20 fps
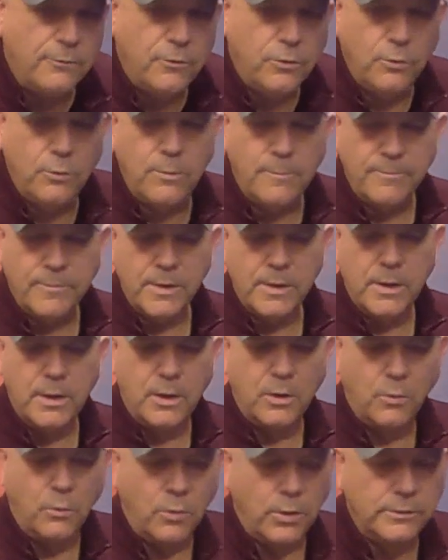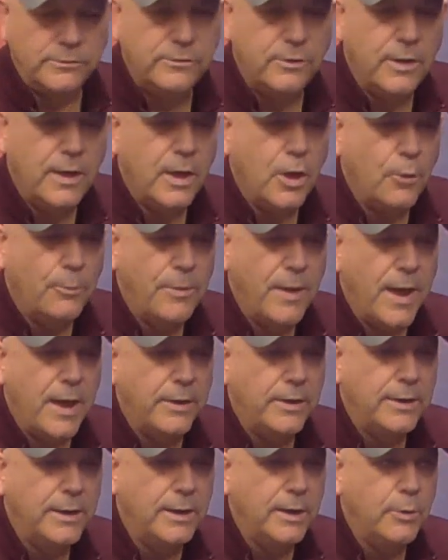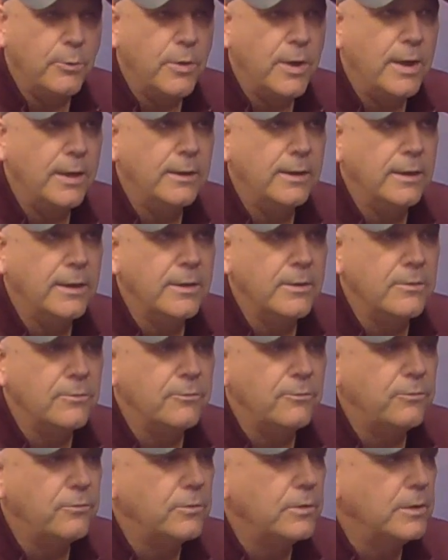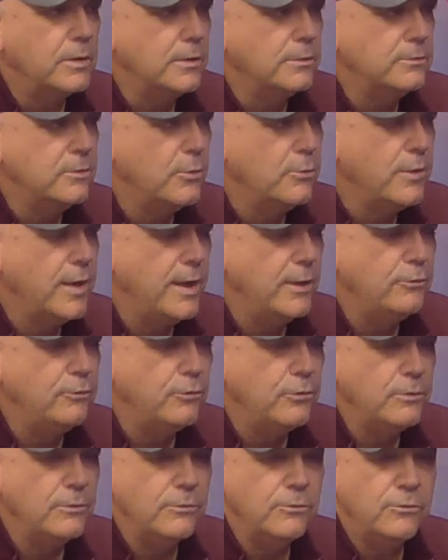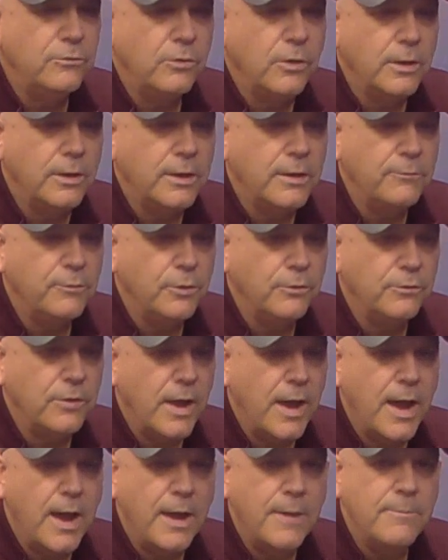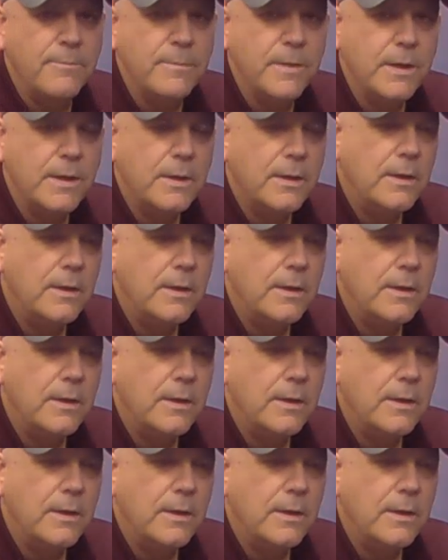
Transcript: If you want to help out in any way, give uh, donations, uh, give your time,